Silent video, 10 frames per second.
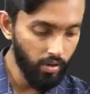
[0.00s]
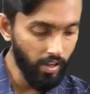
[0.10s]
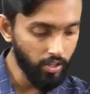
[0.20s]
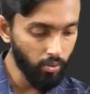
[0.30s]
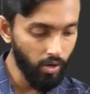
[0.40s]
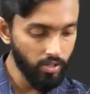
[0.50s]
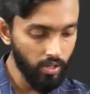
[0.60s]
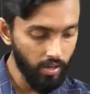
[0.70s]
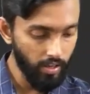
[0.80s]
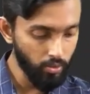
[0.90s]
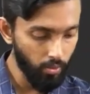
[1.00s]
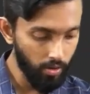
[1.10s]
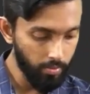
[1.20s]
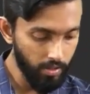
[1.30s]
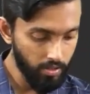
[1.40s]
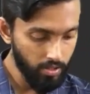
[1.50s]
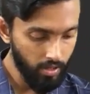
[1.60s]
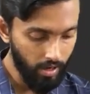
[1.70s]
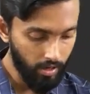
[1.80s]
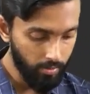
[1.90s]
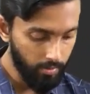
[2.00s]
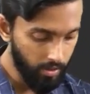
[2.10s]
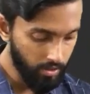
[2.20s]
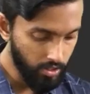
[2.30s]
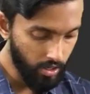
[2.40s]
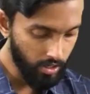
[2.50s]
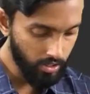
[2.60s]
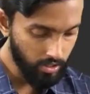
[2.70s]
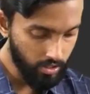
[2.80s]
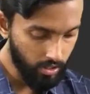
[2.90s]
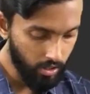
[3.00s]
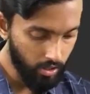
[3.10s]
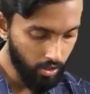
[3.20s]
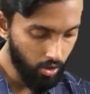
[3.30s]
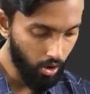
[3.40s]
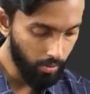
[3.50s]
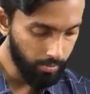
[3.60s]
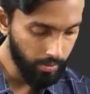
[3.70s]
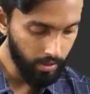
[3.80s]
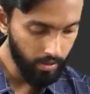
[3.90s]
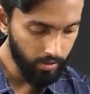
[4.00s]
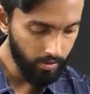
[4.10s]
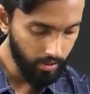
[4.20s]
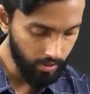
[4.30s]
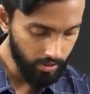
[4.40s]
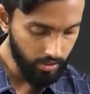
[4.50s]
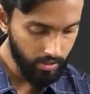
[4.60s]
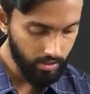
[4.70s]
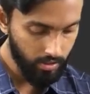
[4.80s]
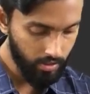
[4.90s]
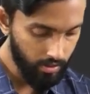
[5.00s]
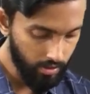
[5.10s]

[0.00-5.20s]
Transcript: Next what, sir? Next what means, let me just copy this,